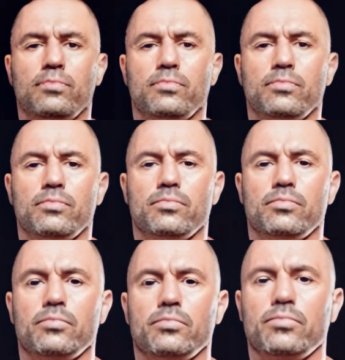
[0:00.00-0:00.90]

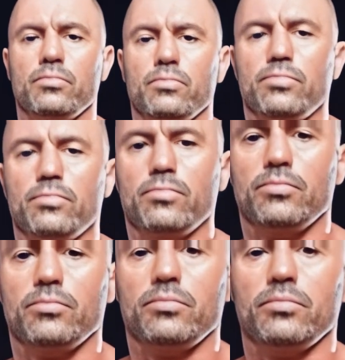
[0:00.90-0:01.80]

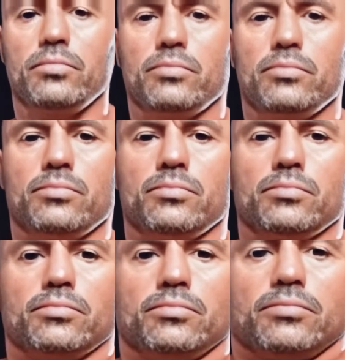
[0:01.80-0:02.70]

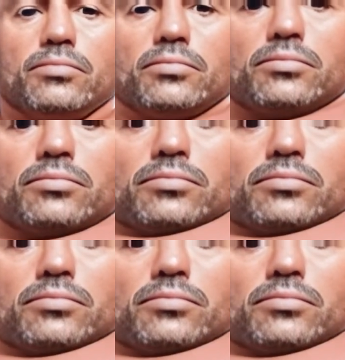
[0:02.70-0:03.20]
Nothing is said.